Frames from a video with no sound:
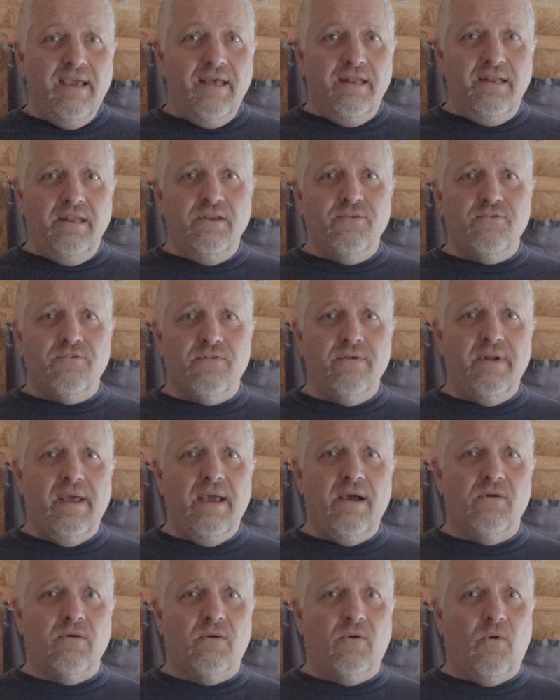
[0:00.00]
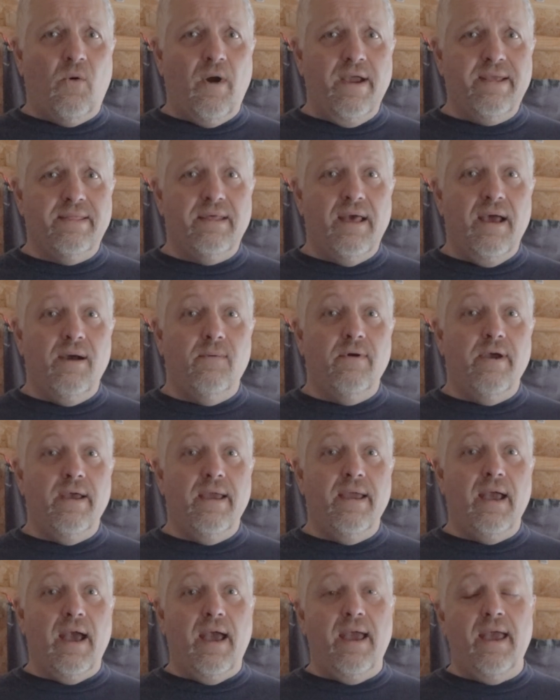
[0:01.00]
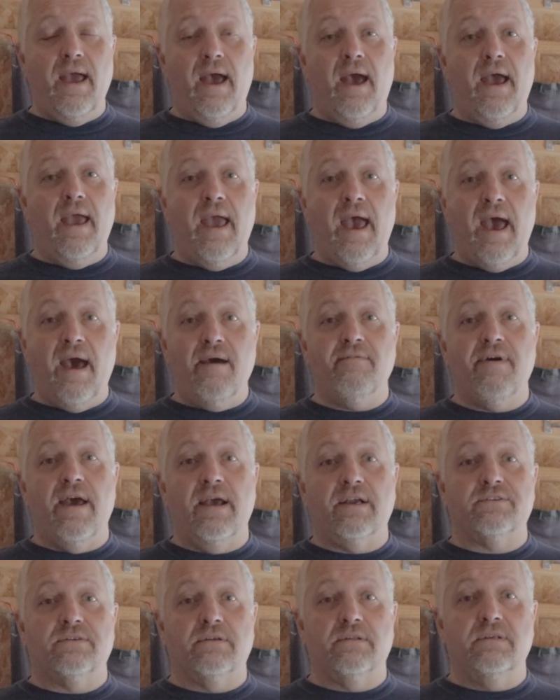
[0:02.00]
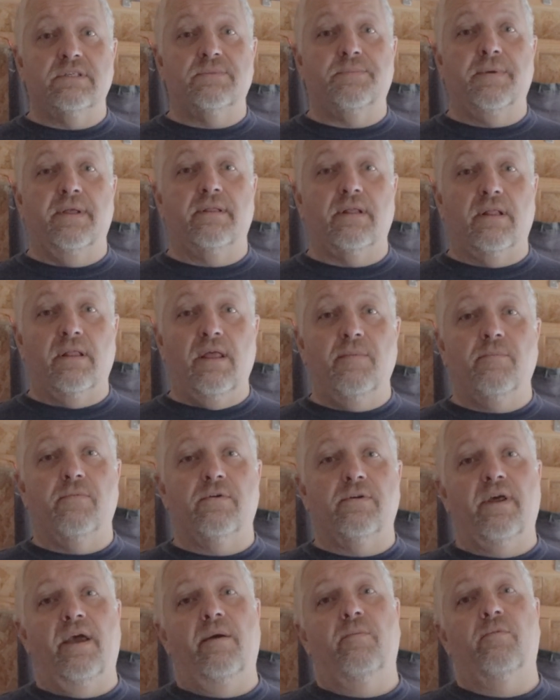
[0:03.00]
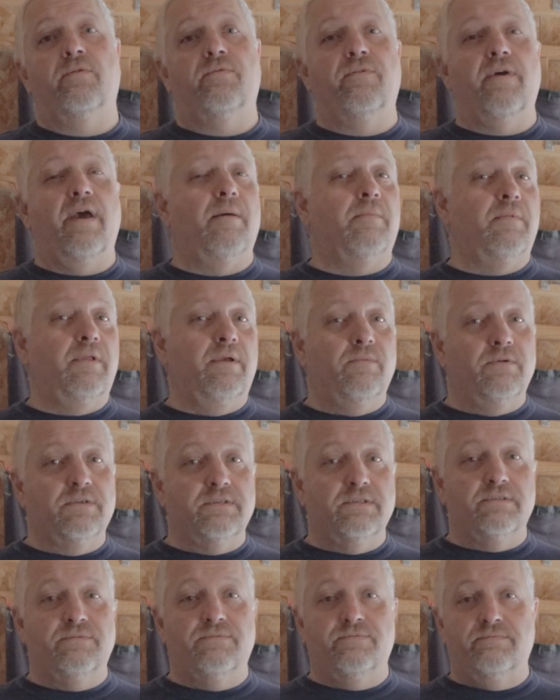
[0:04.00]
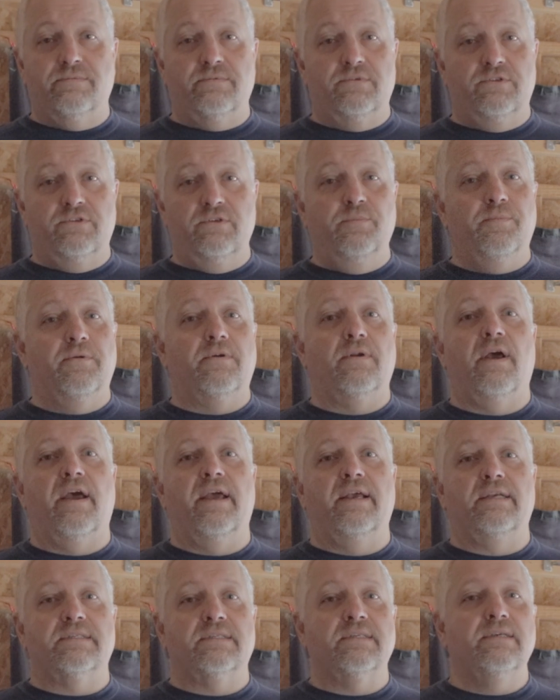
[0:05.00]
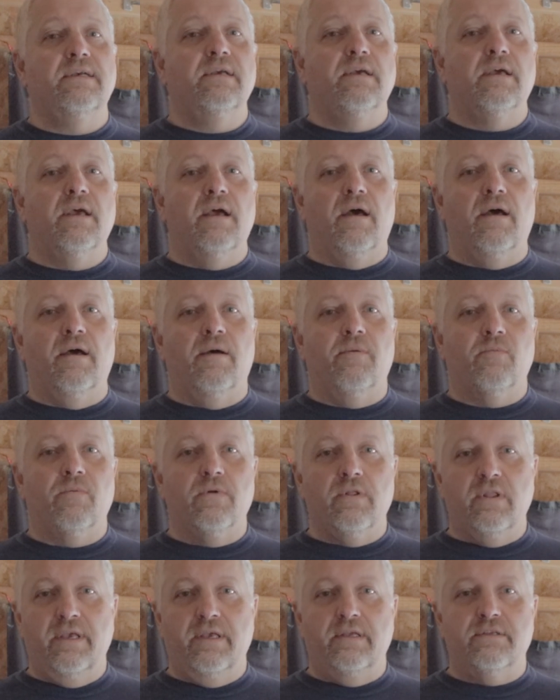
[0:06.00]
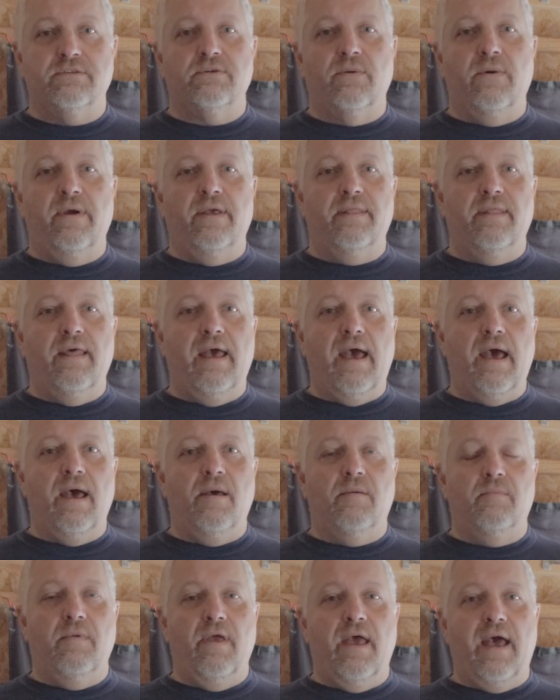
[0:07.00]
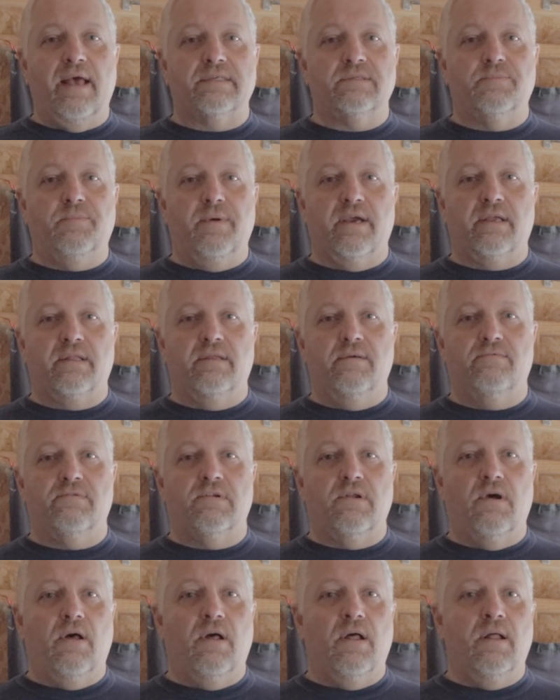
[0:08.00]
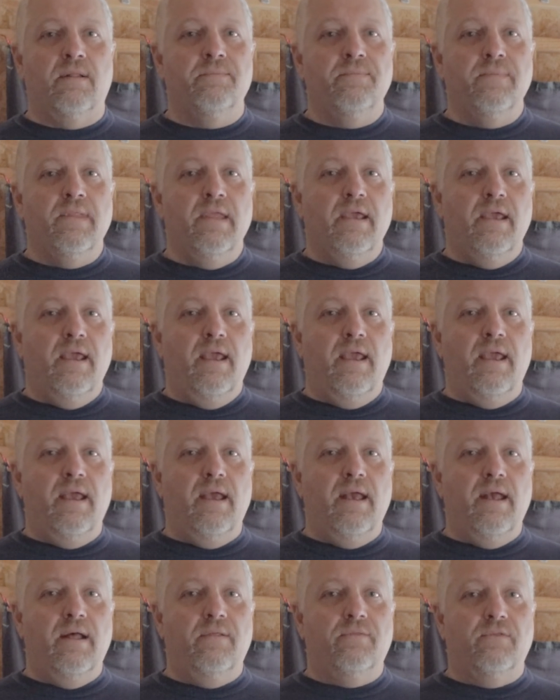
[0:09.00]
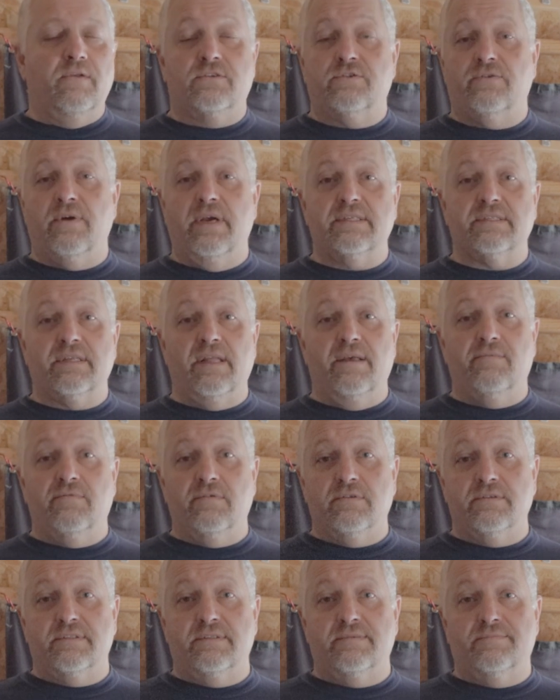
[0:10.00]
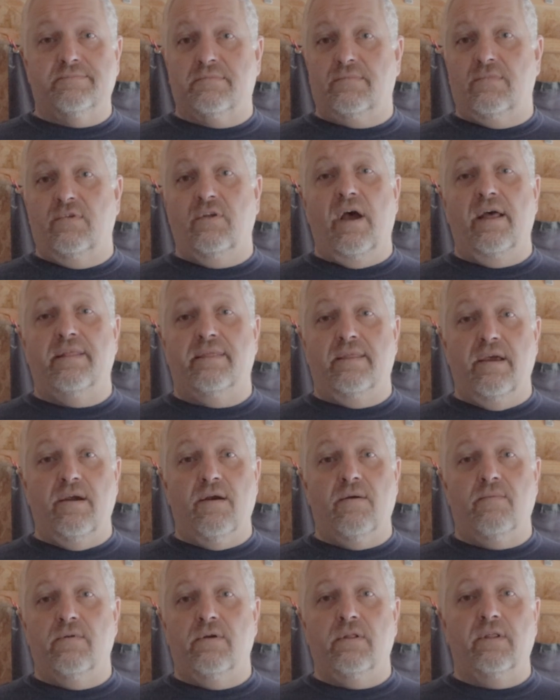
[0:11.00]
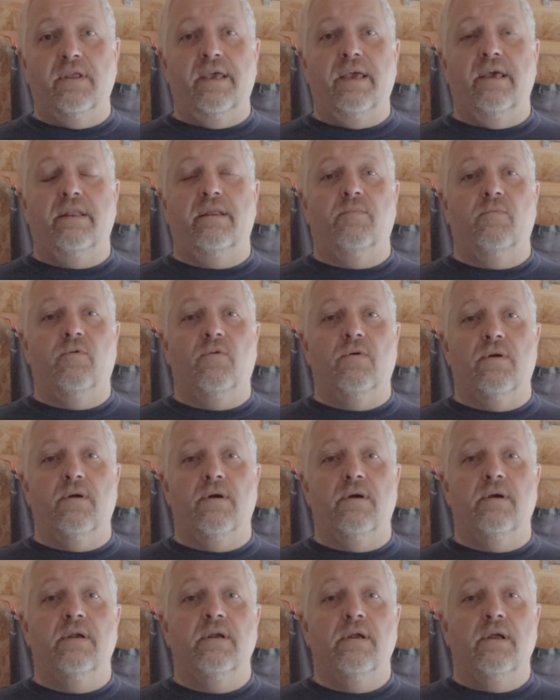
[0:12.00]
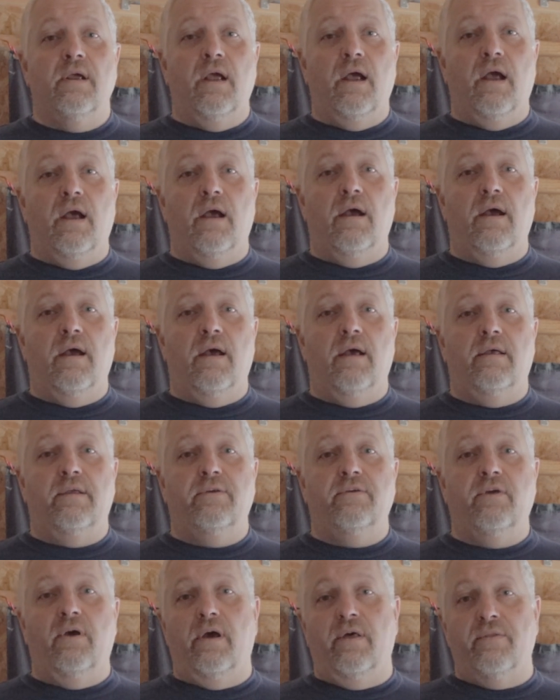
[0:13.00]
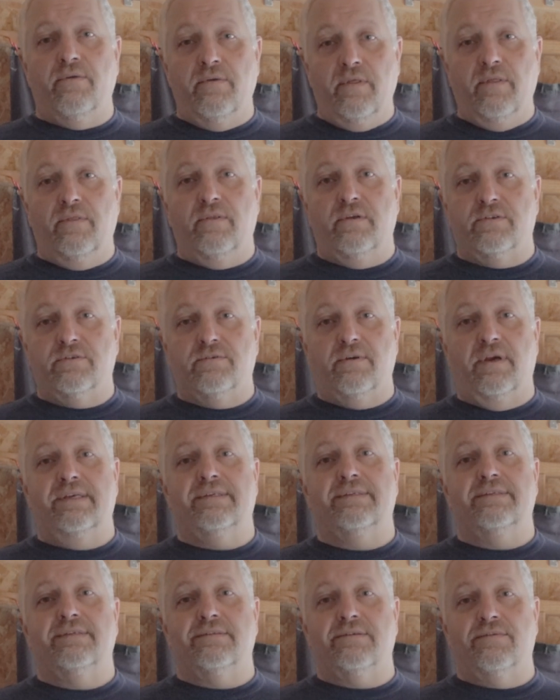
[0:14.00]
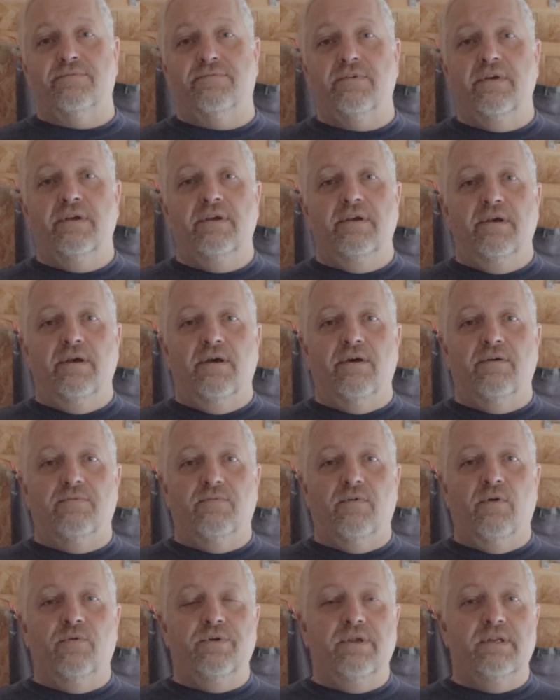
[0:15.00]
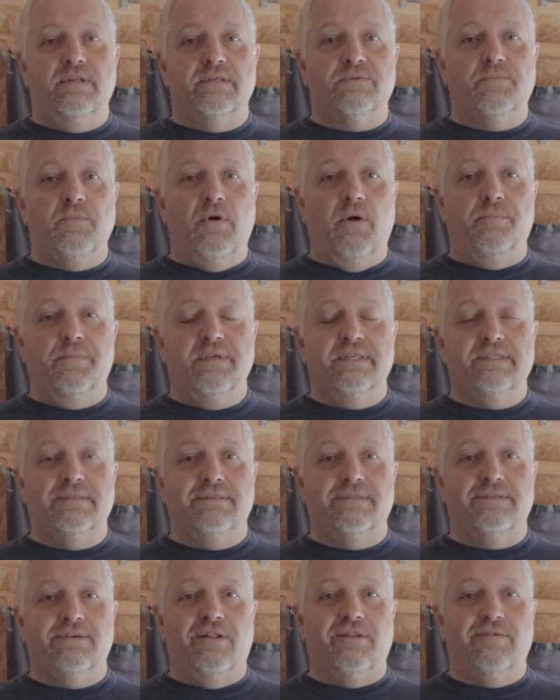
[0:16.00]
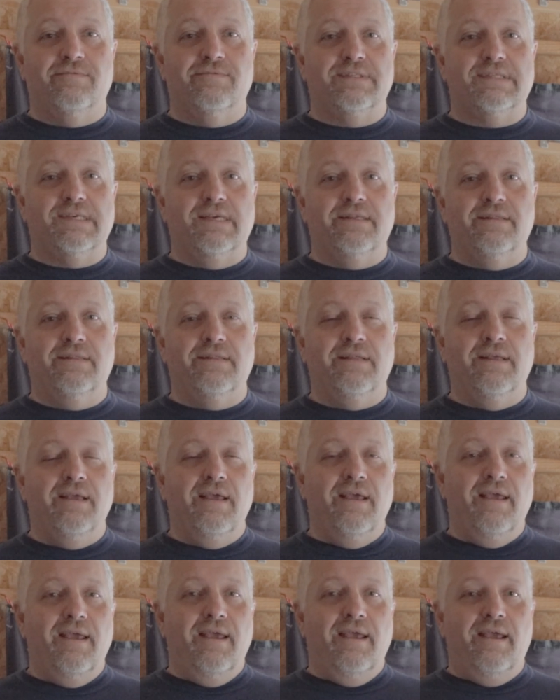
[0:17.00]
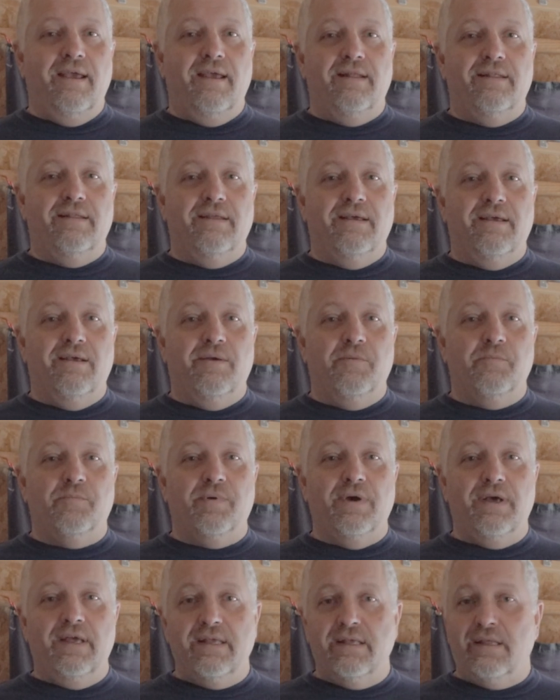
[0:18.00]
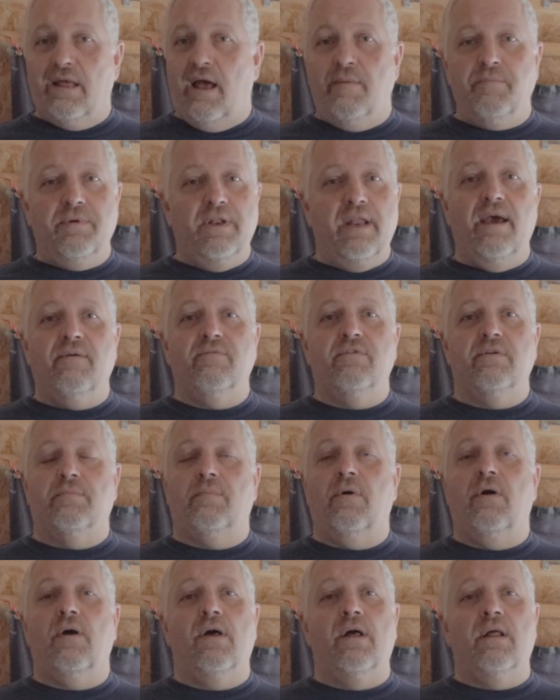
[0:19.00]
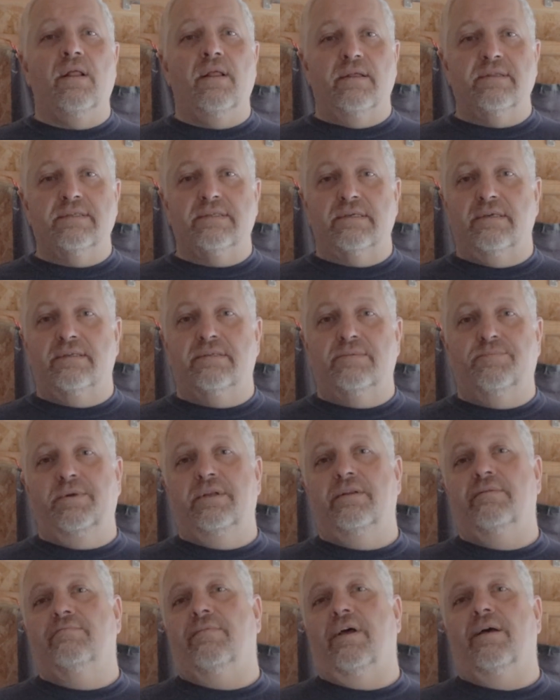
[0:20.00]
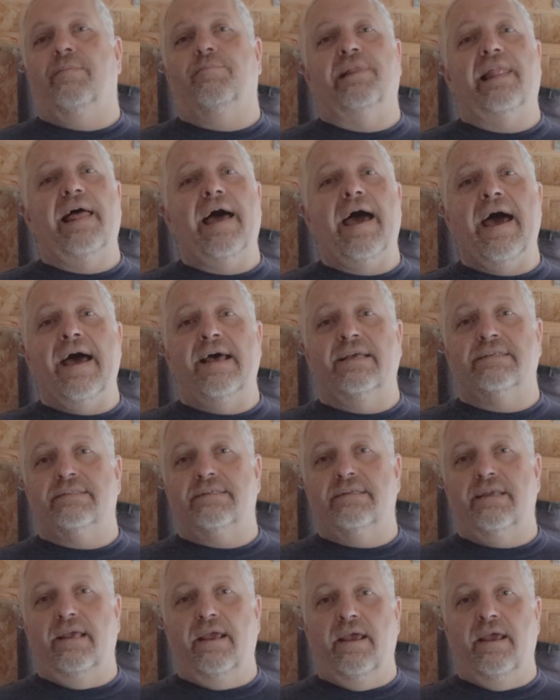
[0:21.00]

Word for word: It didn't turn out quite that way. I have actually spent a lot more time with family, which is super nice. Really enjoying that aspect of it all, and the stress level's not there really anymore, you know, other than the stresses of owning a small business all of a sudden. And but I've been having a ball. It's been a blast.